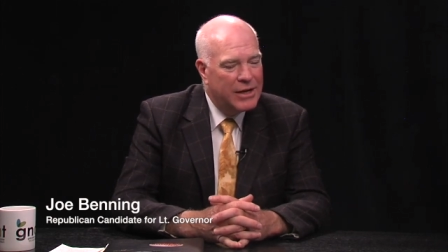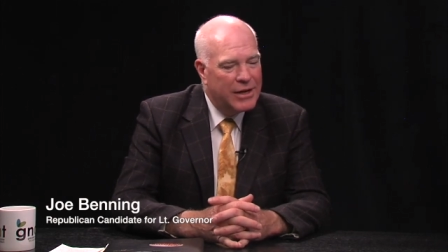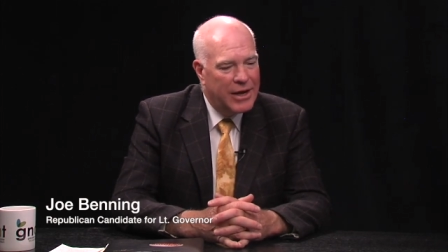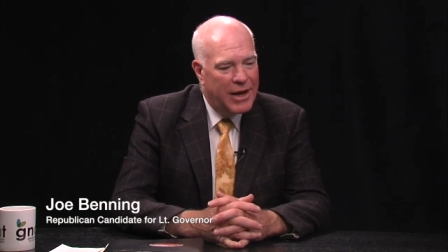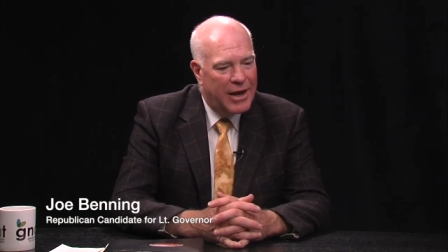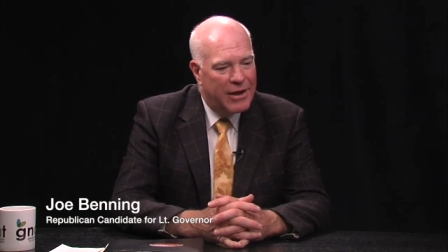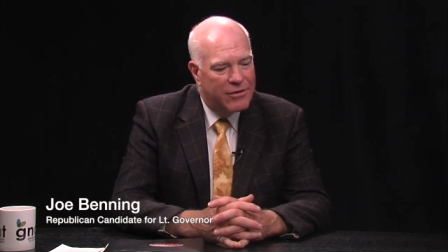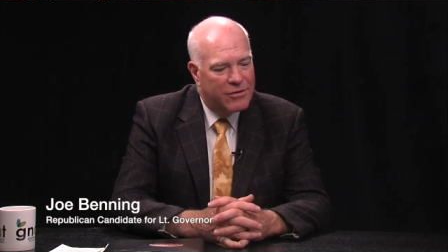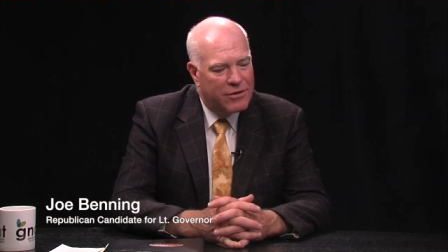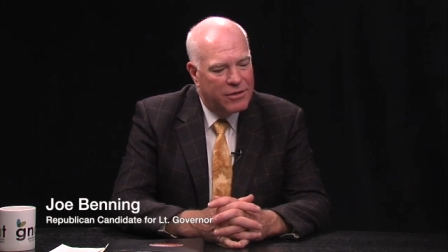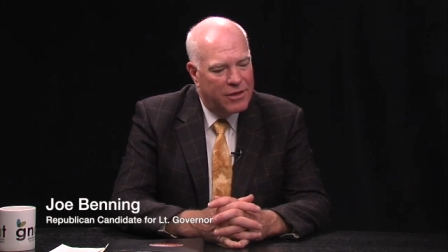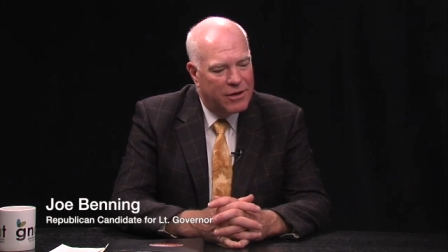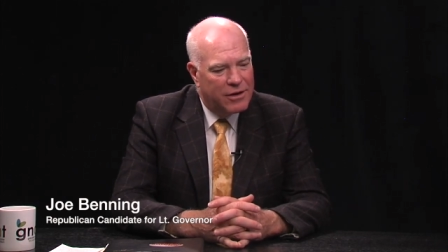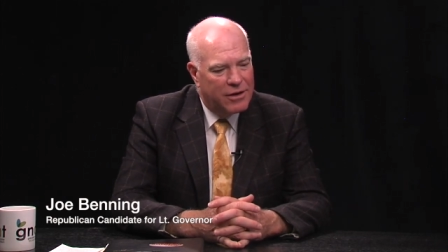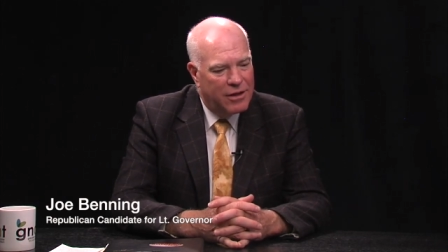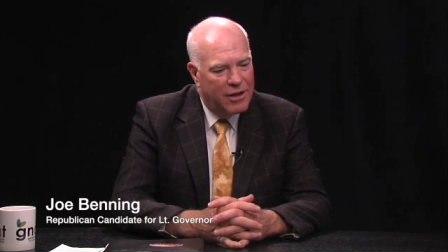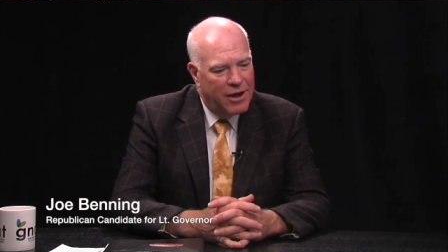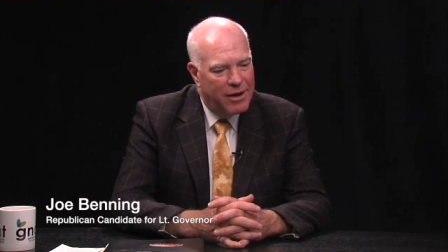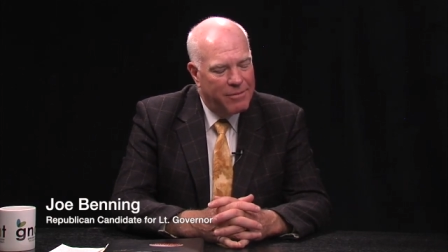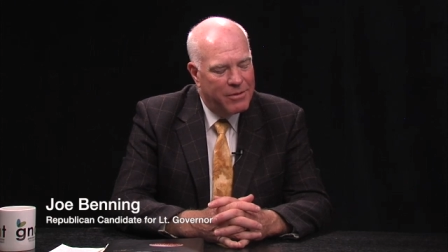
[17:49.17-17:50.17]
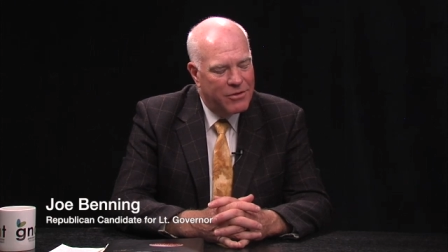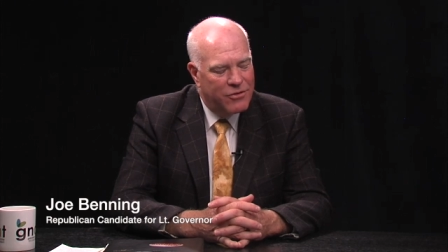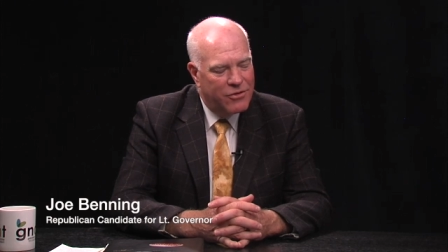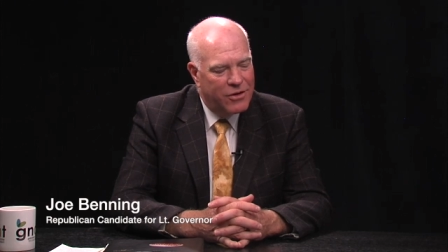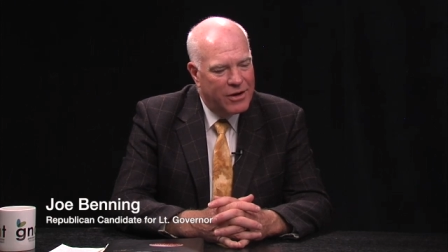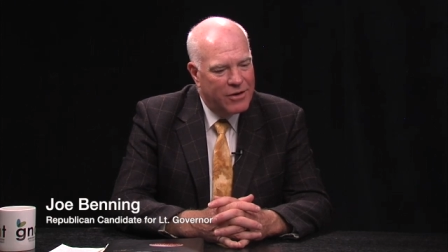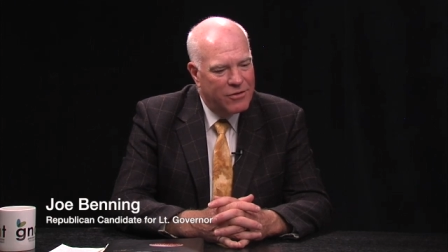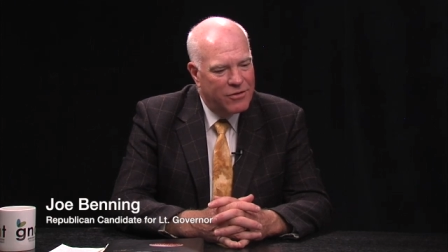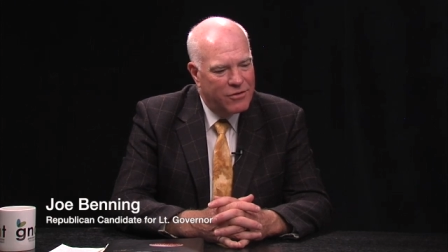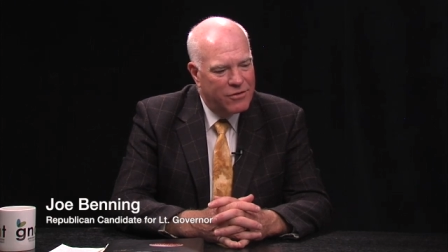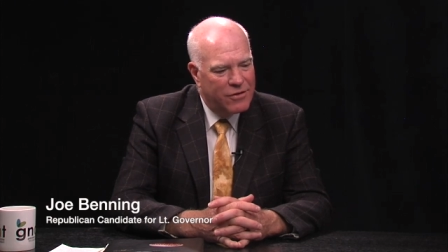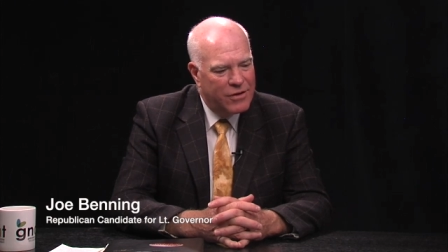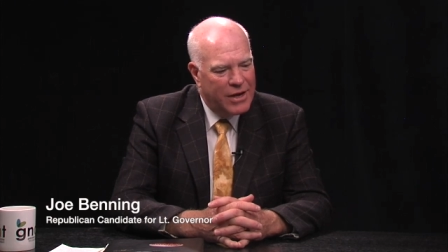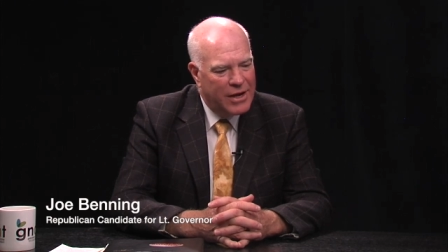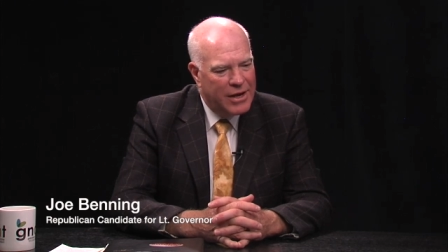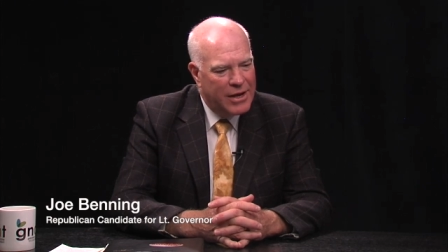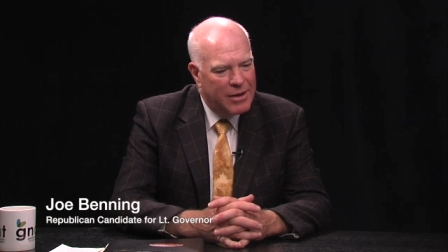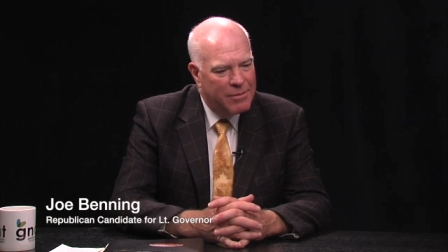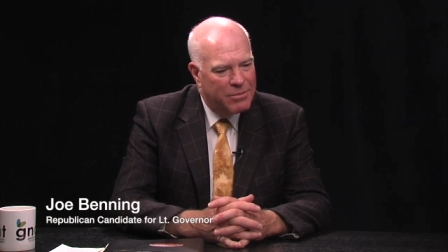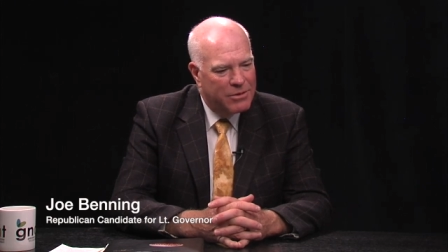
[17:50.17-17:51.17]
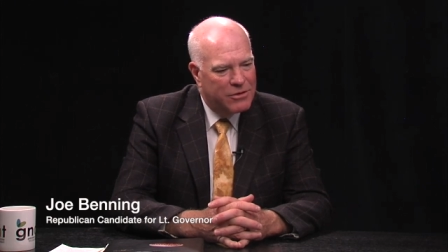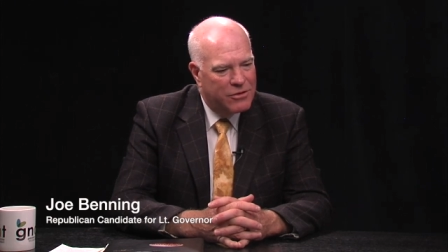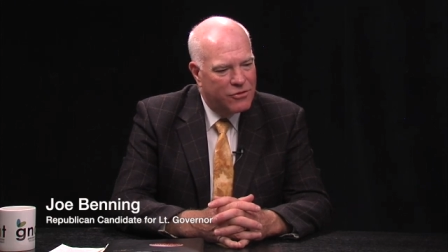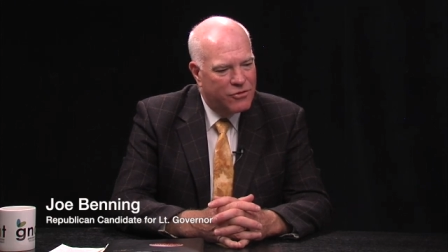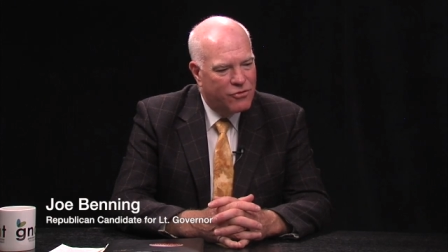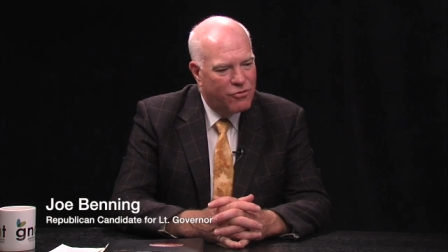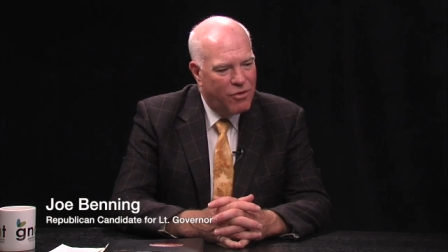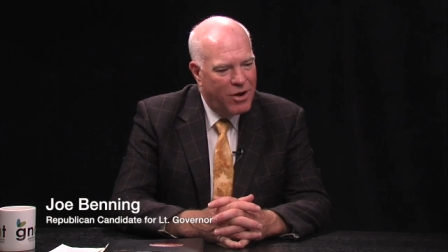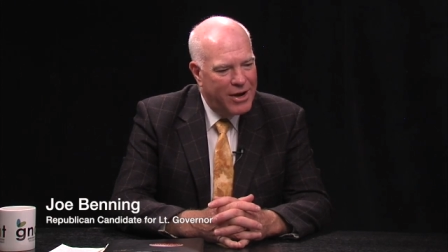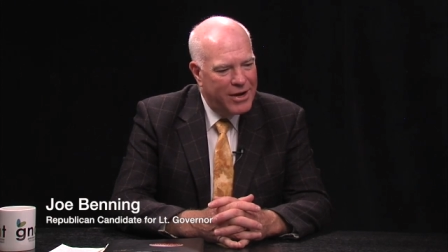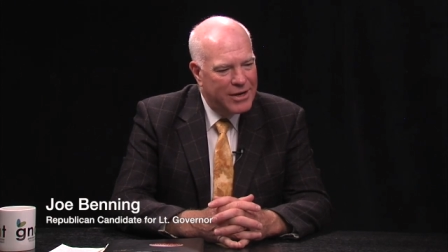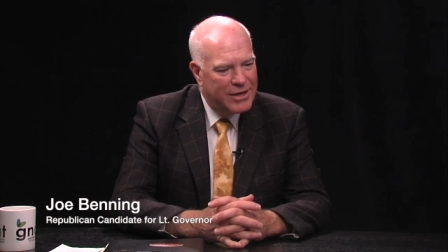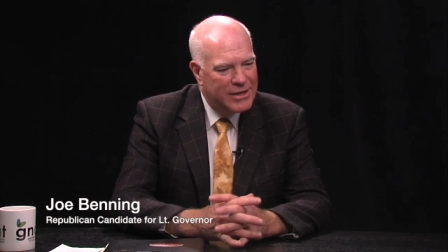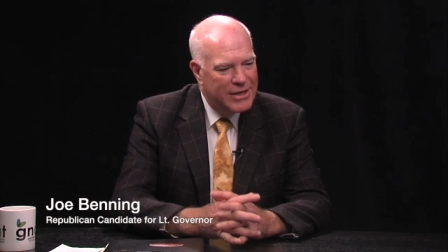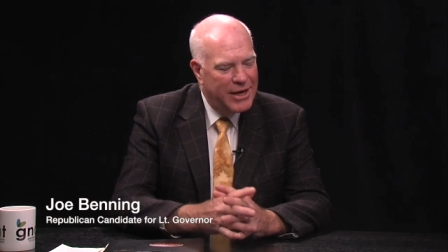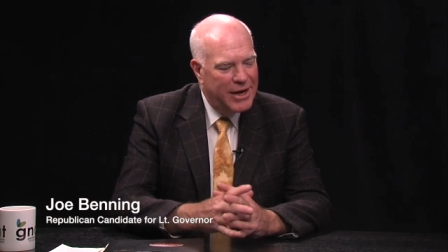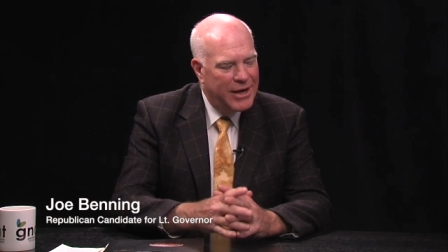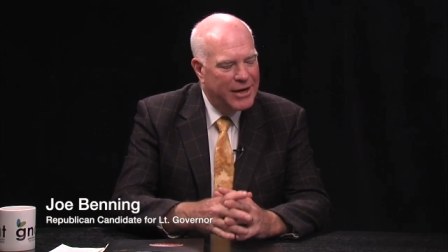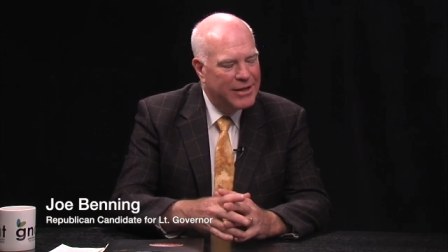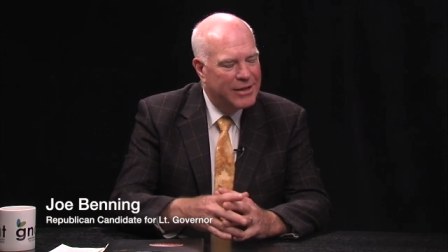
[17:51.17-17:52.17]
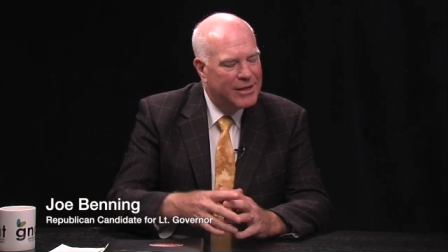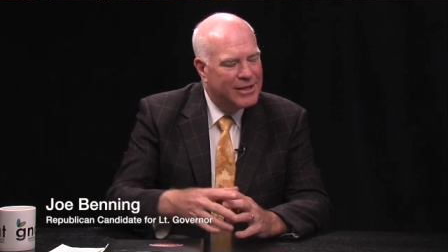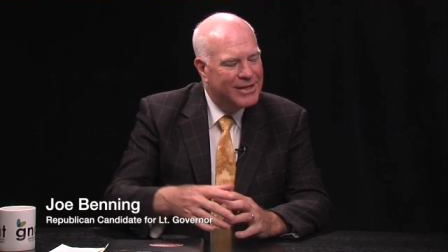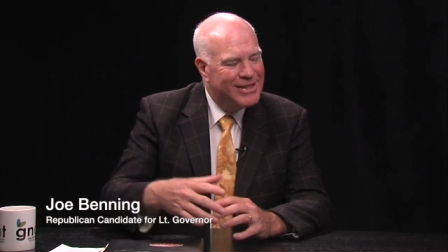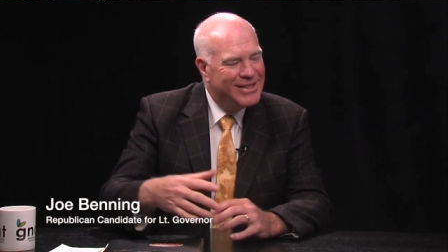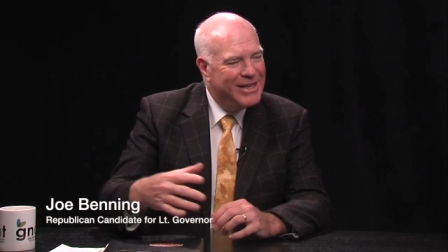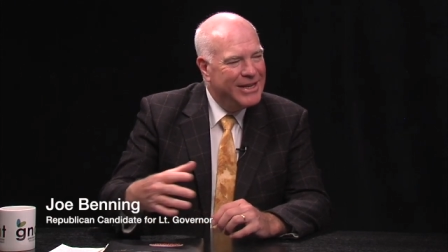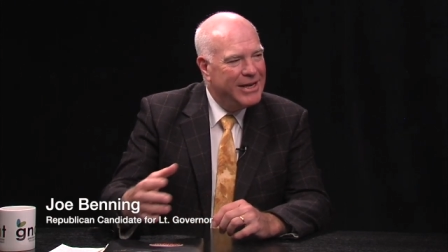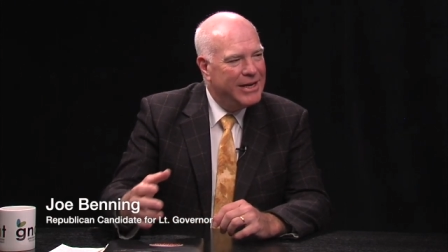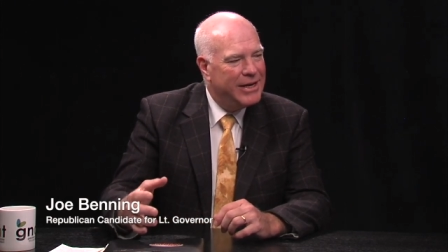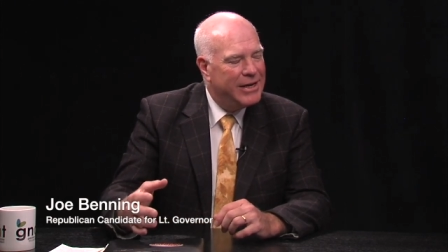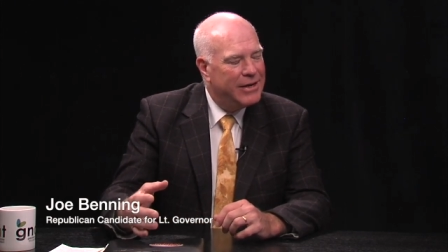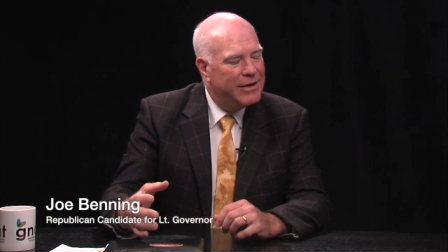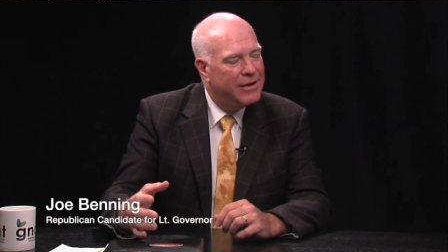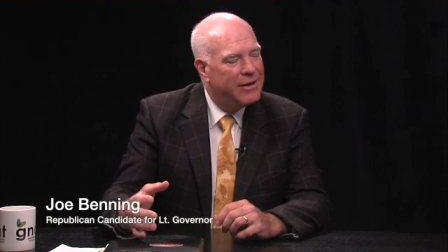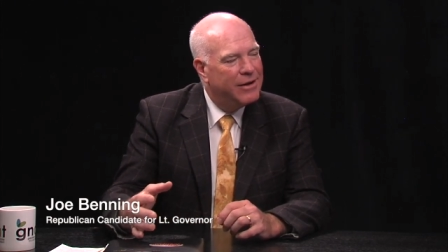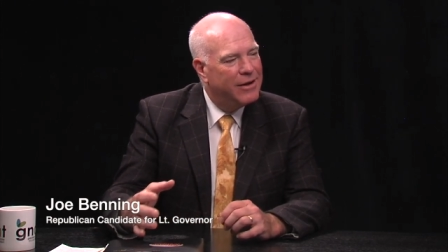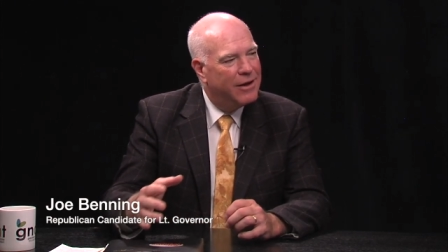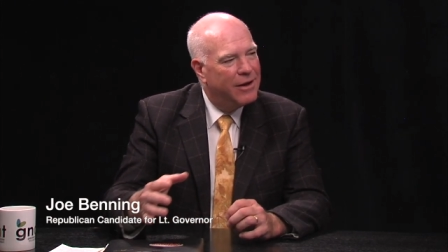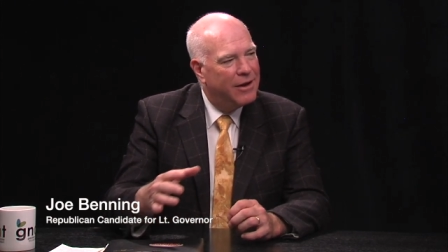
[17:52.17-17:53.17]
as the climate changes, but to try to take the lead